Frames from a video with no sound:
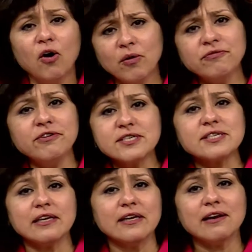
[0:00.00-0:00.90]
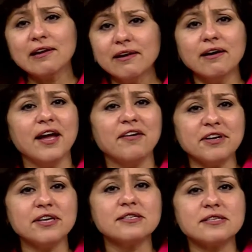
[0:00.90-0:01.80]
Obviously, clear
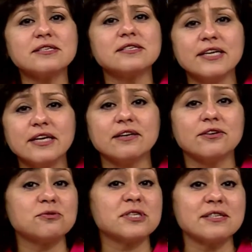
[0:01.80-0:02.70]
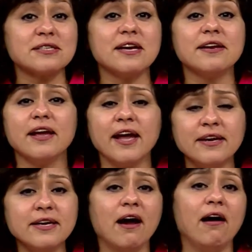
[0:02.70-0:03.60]
evidence is needed to sustain
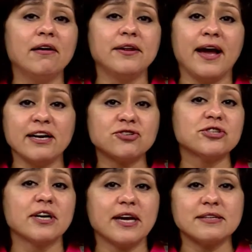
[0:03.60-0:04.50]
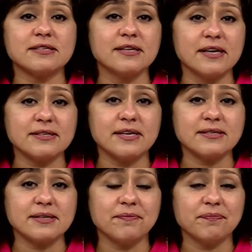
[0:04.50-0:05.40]
any hard action against the
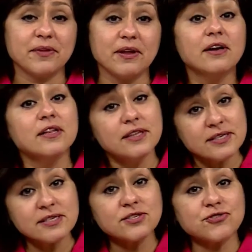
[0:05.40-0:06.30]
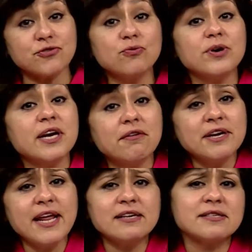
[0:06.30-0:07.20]
assessee. This is true in our
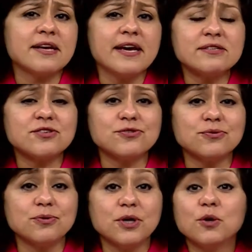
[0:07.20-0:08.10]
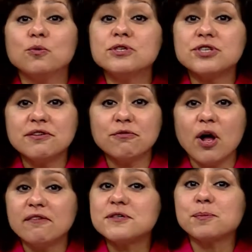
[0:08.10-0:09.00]
next case too, which
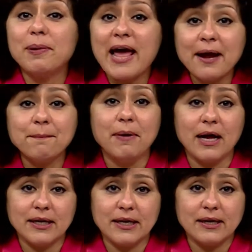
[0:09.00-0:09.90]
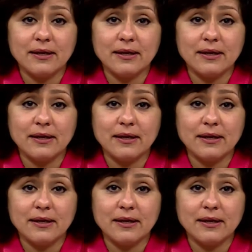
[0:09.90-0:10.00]
involves black money